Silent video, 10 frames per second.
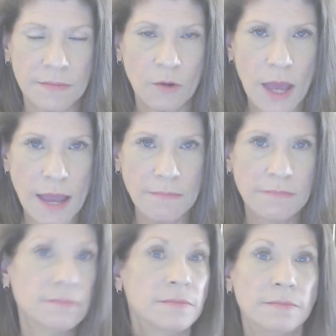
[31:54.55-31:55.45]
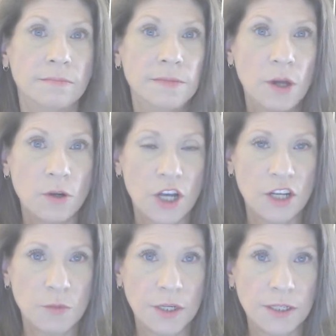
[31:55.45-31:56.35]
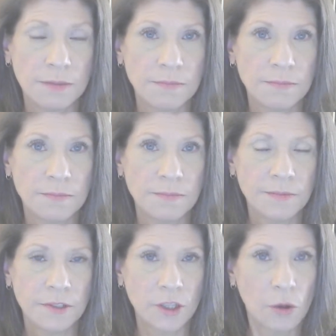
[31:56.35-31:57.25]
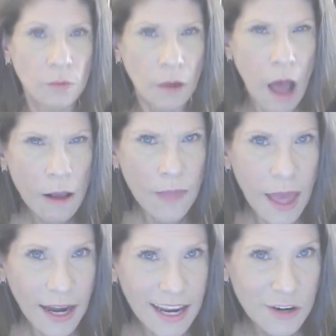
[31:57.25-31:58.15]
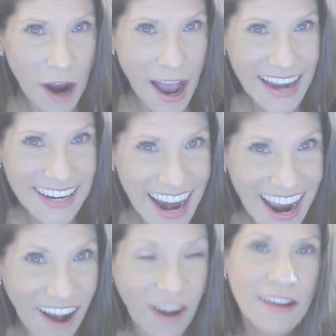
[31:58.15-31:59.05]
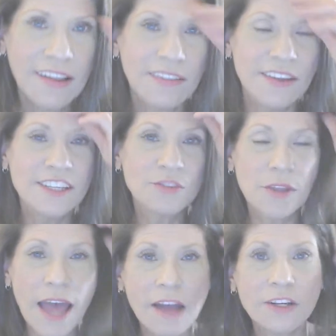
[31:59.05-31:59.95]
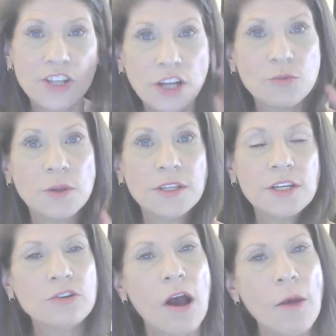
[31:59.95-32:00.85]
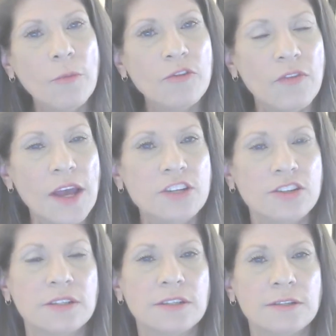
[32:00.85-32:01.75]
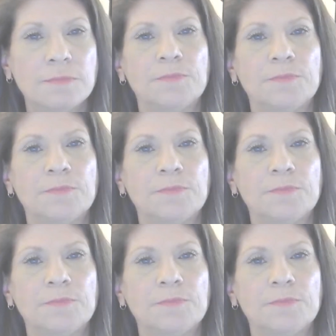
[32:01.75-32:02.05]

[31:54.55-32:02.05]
Okay? No judgment. So lock that in right now. This is without judgment. These are observations.